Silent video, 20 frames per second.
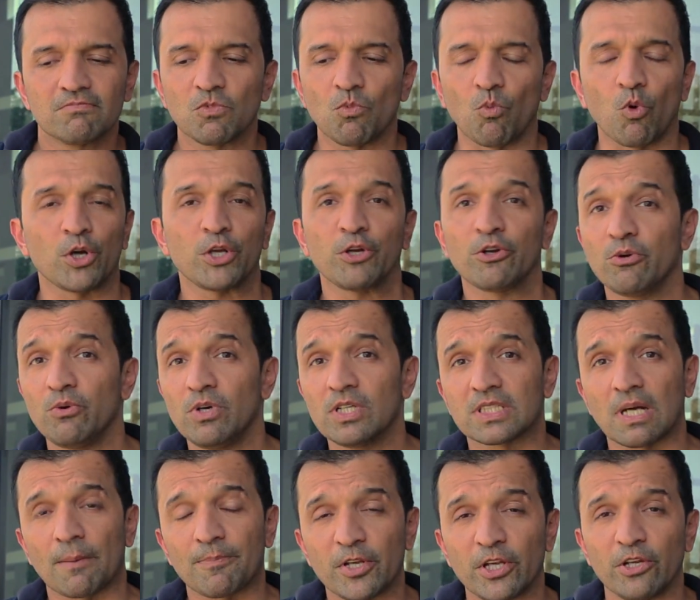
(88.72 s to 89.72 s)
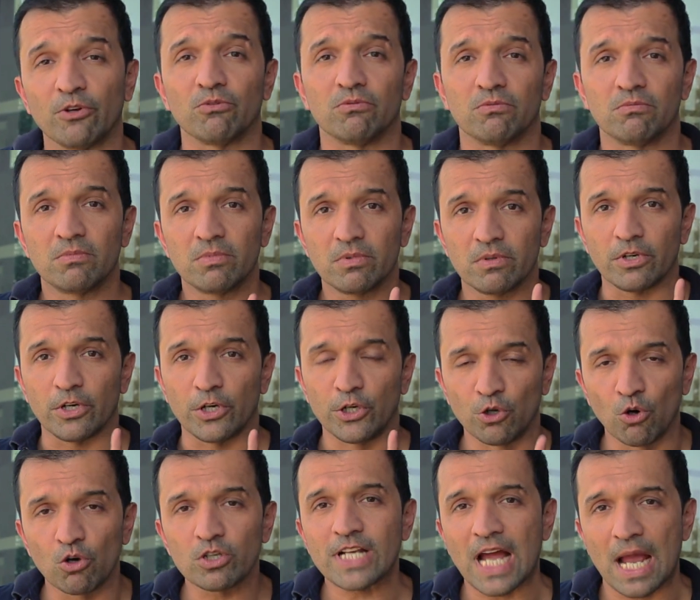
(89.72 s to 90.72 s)
What you do is up to you.
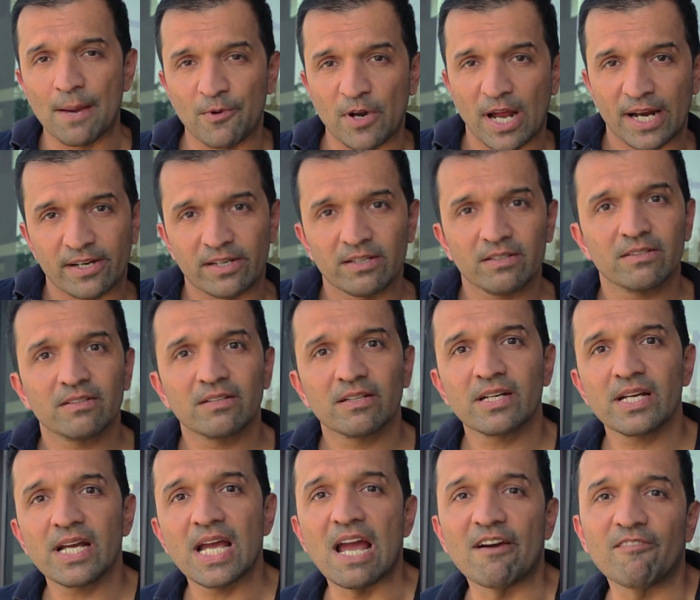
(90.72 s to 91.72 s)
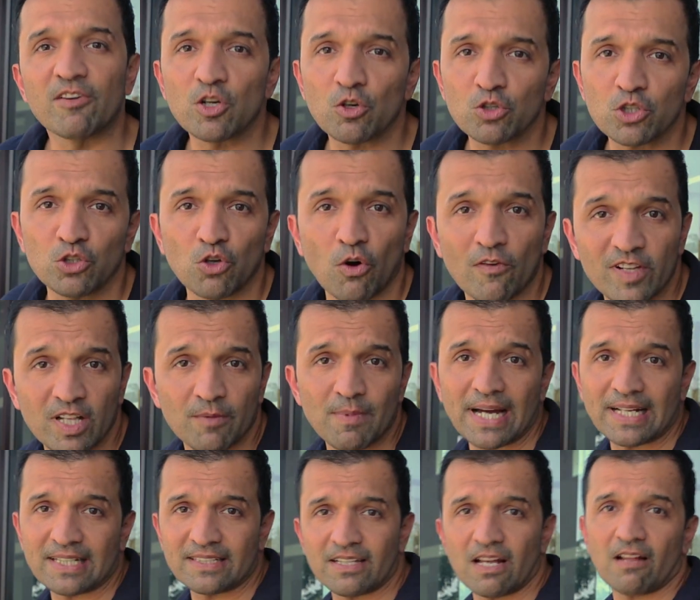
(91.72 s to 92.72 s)
No typewriter ever wrote a novel
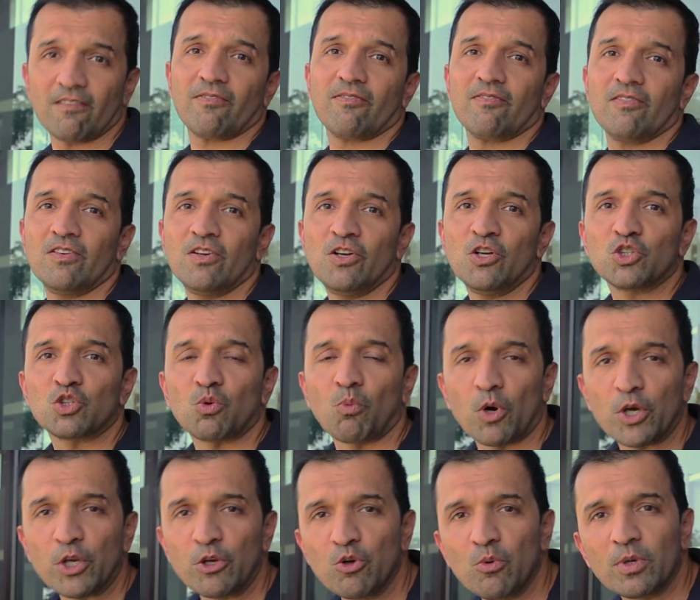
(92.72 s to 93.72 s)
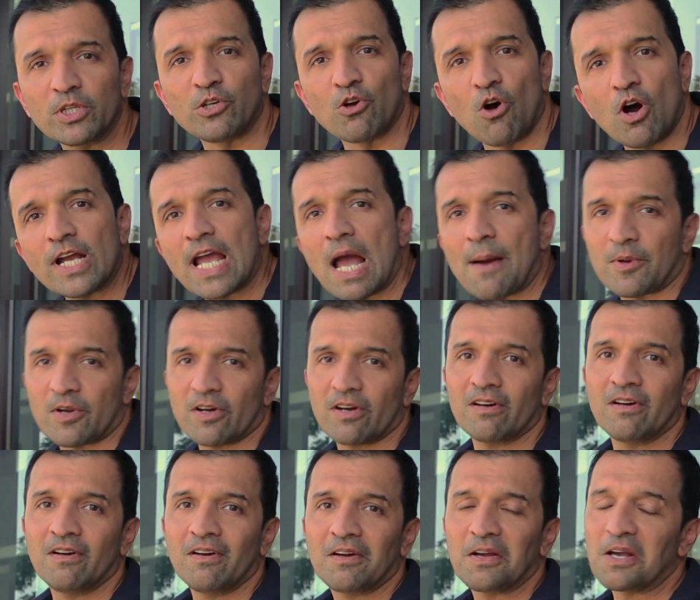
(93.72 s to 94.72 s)
by itself. So what you do with your camera
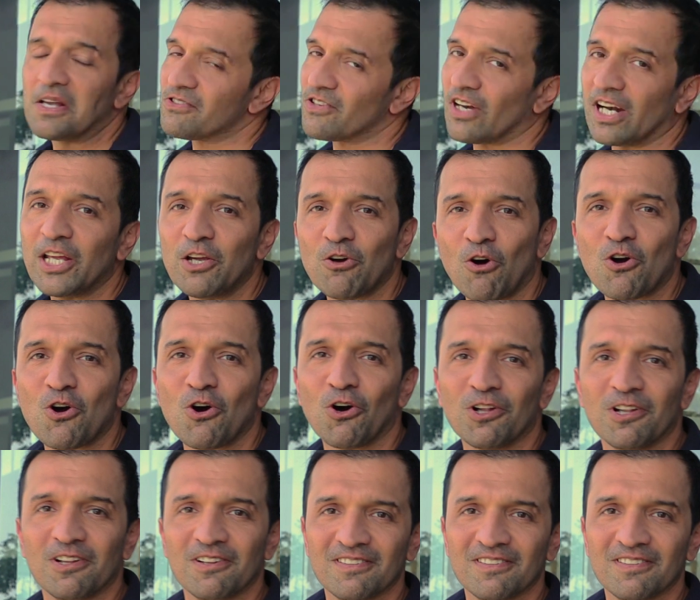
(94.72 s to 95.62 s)
is really your call.